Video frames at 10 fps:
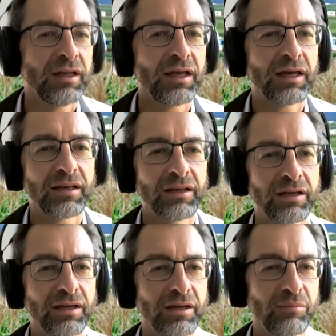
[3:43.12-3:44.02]
and
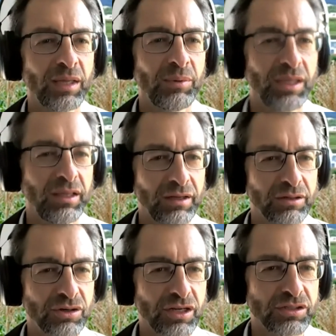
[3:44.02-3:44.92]
maybe
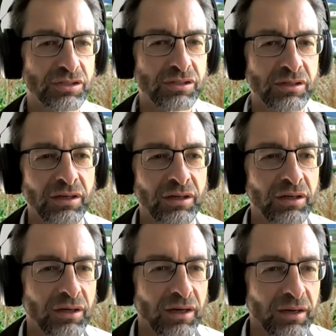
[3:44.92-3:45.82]
address
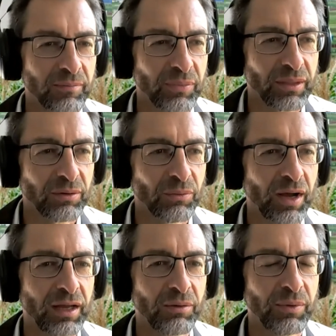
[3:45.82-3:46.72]

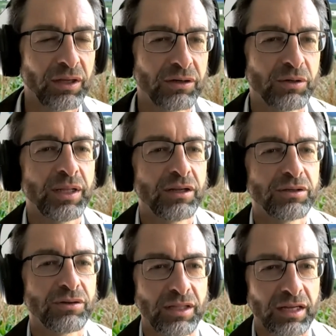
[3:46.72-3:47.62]
why we are
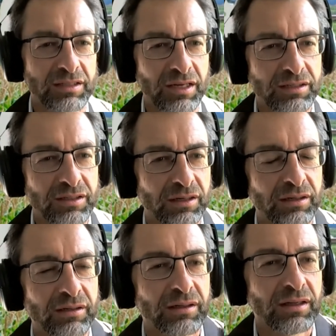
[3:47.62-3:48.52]
dependent on that data,
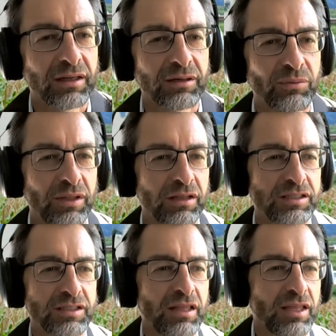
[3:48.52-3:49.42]
and whether
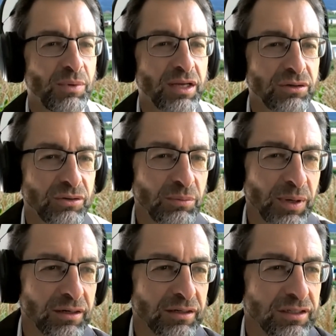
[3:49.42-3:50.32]
there's anything we can do
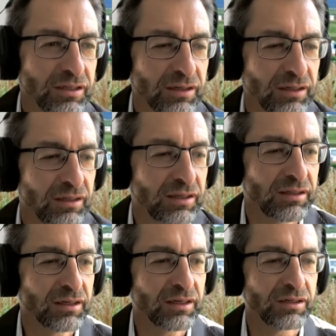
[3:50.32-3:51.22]
about it here in
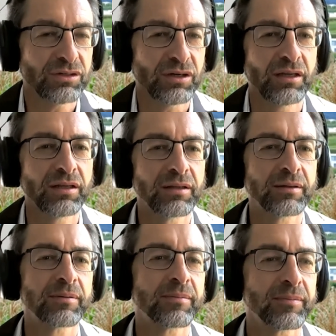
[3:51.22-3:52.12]
the country.
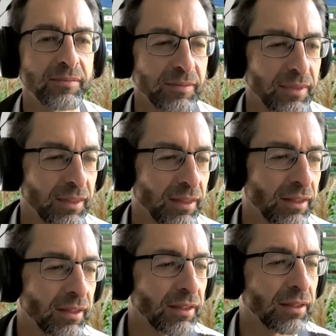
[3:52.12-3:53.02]
Yeah,